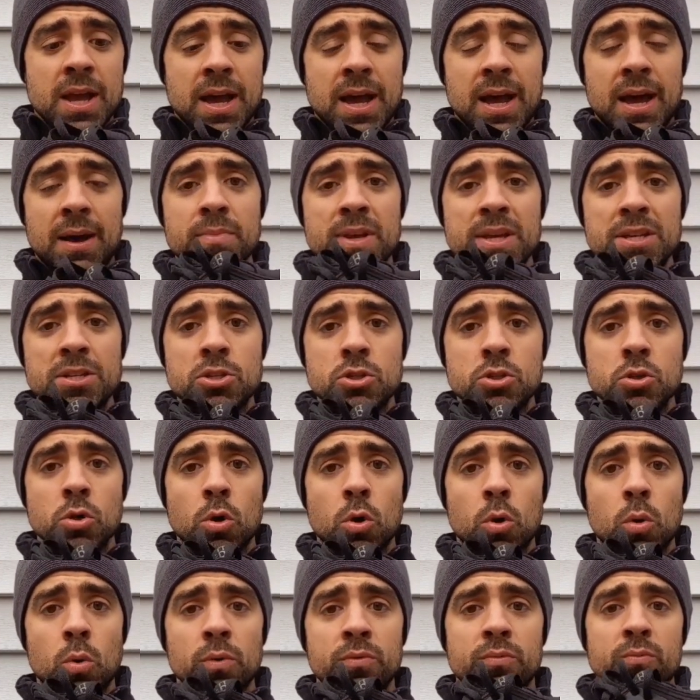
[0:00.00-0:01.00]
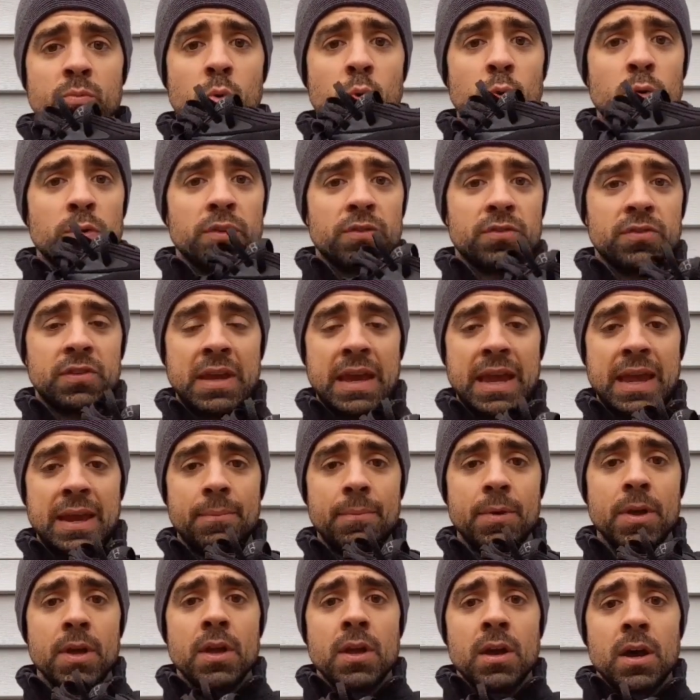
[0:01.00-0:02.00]
The midsole is more the
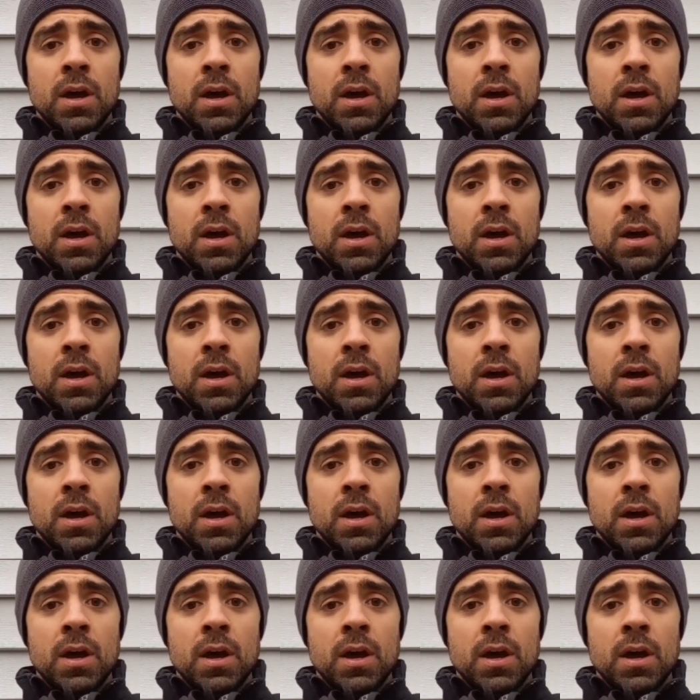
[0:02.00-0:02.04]
same.